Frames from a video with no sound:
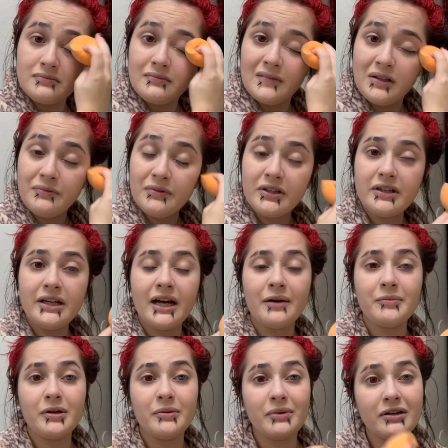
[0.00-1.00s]
I'm very
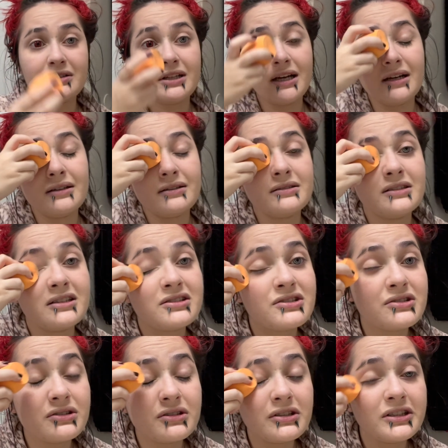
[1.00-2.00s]
happy about that.
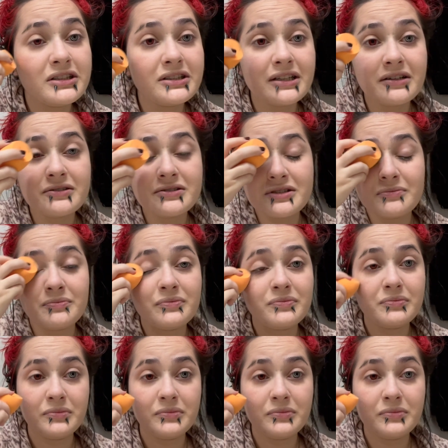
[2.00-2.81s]
That's 30,000,